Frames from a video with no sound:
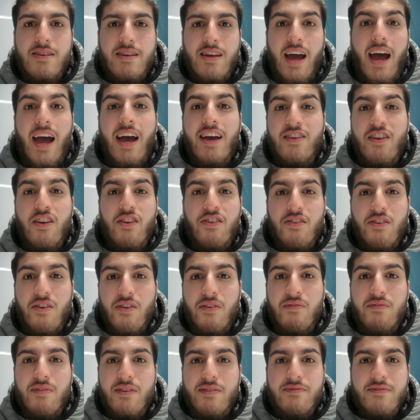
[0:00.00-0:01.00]
I had a lot
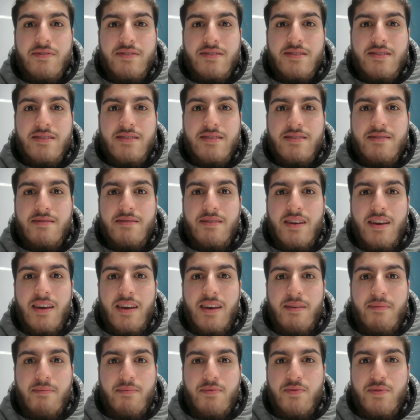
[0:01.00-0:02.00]
of references,
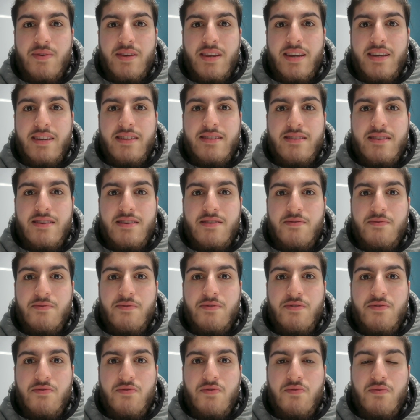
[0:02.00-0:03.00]
between 80 to
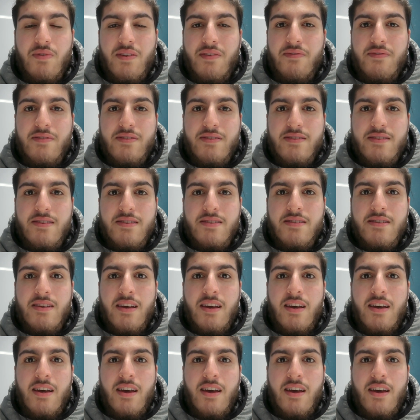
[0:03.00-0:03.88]
100 references.